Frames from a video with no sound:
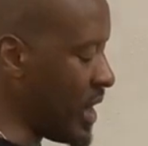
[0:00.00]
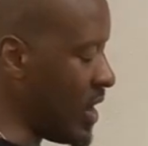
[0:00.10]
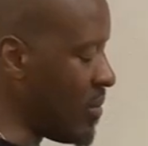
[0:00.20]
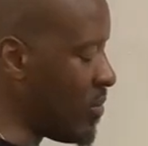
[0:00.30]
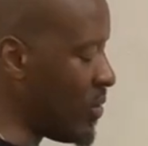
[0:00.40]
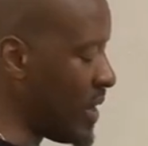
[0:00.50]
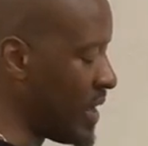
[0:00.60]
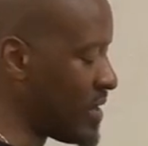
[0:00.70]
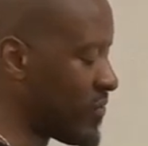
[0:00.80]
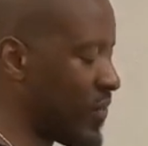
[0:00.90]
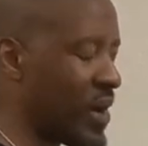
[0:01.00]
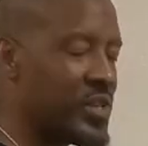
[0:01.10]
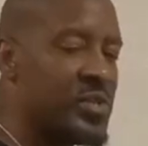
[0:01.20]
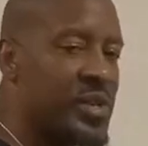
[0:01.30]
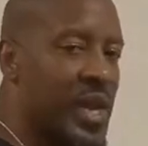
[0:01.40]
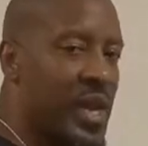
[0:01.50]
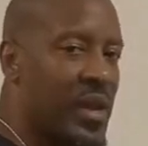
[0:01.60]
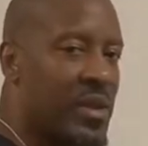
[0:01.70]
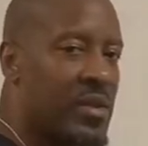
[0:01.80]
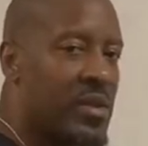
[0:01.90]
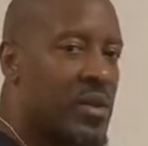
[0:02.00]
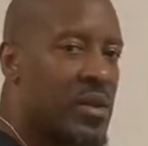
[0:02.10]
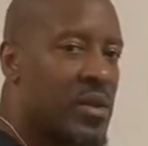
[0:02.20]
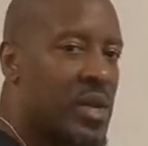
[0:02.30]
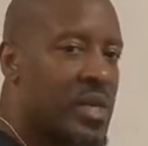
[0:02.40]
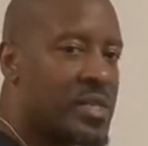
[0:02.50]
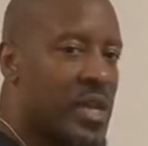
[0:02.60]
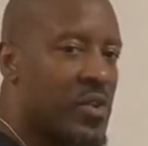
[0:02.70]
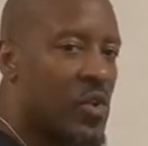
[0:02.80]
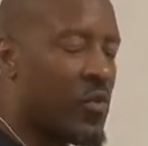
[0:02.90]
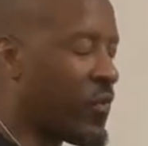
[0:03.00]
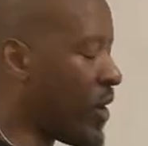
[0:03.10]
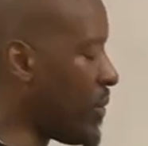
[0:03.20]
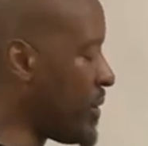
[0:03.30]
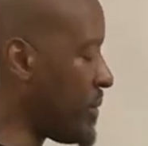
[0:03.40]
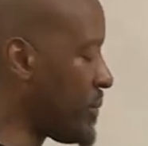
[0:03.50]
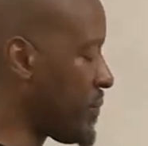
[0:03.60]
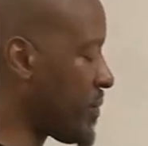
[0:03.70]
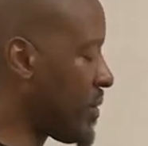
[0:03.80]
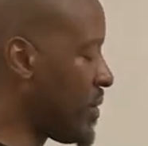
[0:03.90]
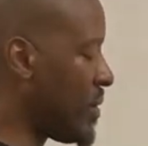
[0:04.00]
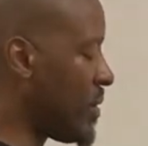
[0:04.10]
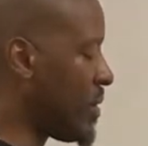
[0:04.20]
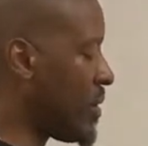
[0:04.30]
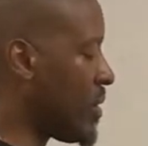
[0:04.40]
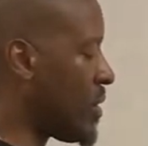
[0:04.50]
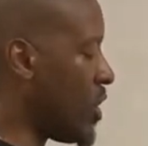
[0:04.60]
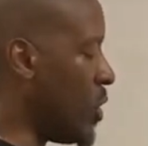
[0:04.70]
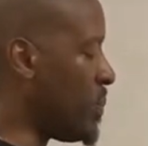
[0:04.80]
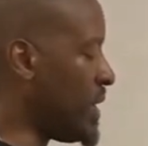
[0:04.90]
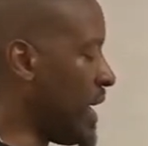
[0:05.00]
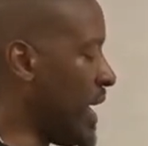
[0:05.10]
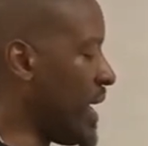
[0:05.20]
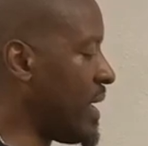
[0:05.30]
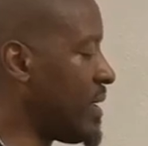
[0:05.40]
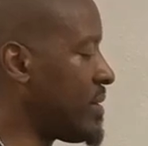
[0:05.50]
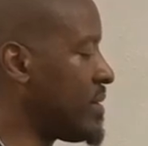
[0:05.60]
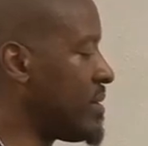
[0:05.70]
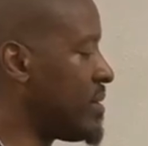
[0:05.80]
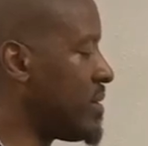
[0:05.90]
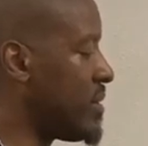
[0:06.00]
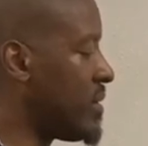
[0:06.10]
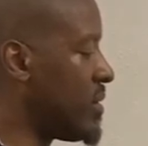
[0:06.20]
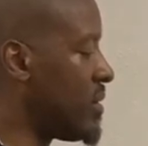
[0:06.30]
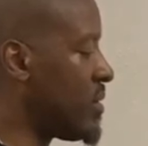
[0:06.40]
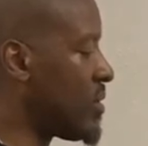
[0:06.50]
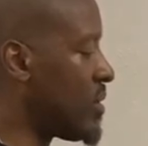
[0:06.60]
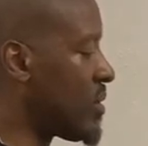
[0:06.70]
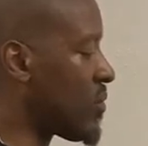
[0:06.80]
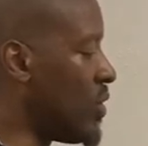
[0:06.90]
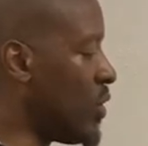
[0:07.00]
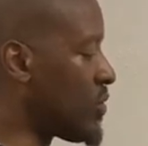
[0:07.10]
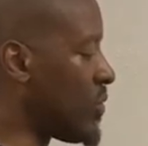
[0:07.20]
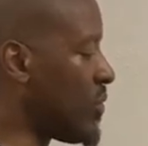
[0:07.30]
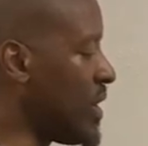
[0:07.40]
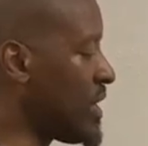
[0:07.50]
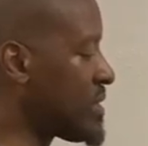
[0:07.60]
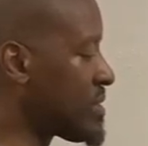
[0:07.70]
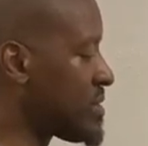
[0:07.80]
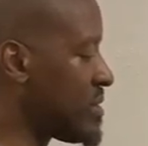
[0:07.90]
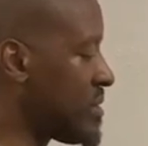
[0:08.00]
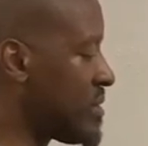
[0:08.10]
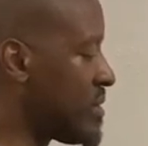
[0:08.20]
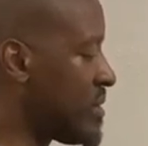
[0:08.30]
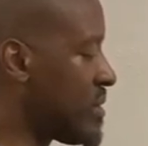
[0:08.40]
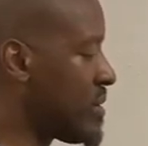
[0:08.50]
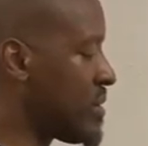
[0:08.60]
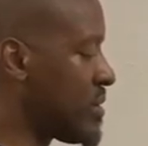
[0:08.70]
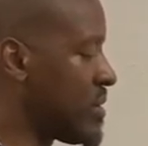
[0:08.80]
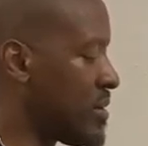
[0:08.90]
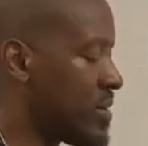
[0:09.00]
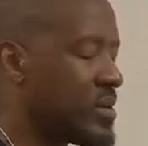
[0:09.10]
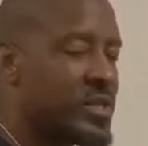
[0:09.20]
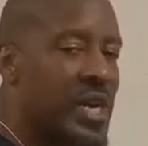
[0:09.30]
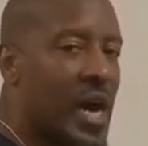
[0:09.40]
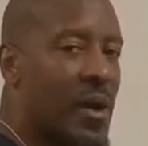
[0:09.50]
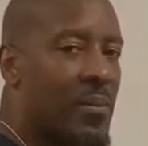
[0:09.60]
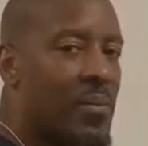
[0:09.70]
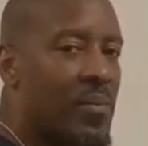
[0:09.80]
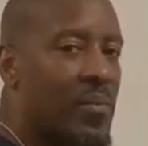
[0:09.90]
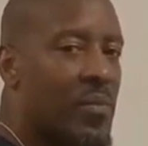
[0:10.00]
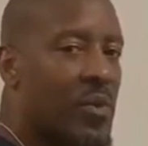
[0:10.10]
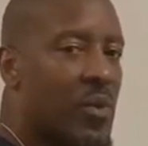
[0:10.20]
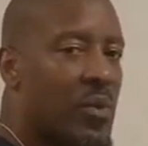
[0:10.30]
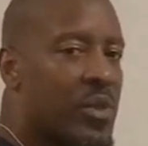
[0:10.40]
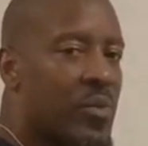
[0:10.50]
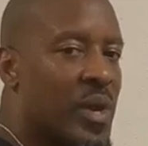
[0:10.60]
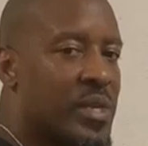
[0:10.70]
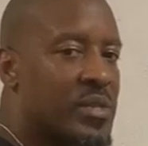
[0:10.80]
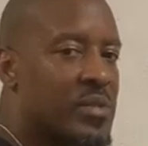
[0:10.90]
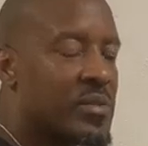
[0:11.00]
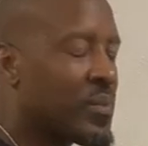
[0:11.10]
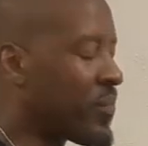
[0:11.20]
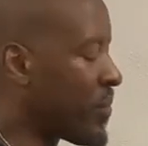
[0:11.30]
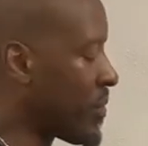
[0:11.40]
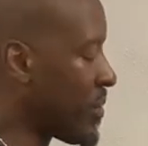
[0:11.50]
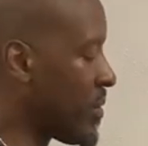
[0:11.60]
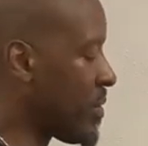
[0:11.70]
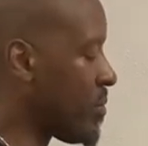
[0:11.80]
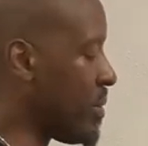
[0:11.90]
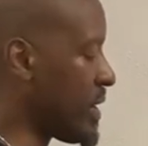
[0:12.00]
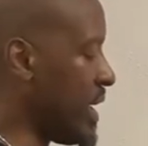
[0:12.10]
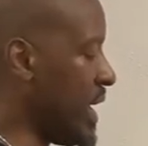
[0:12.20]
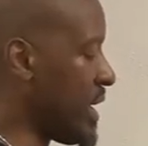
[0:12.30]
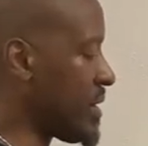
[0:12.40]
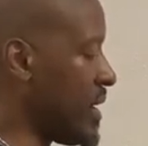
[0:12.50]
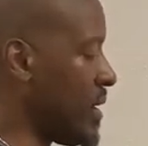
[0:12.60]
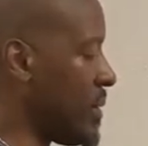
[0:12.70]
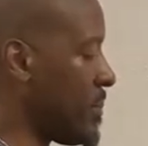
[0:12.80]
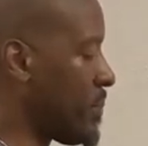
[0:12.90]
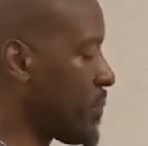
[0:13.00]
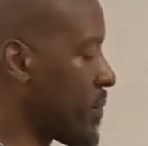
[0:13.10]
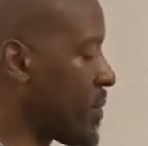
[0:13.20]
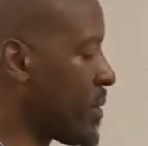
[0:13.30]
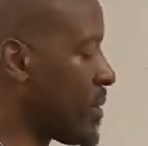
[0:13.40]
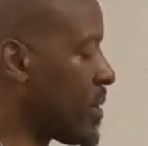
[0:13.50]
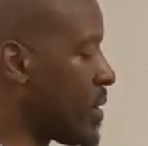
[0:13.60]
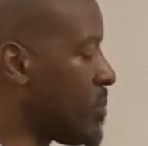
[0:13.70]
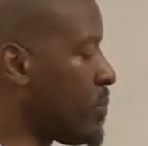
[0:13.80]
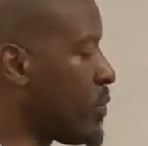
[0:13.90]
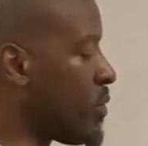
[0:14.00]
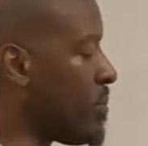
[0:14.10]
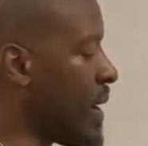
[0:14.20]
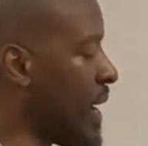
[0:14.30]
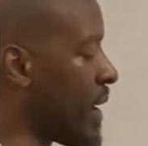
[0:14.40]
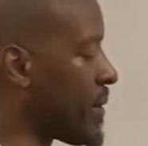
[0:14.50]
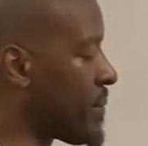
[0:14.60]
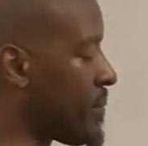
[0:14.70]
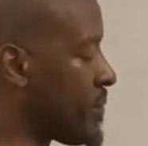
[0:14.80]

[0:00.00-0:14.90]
the elbow in as far as you can until you go forward. Open the hand, roll the wrist, chop with the wrist. Bring the hand up and pull back.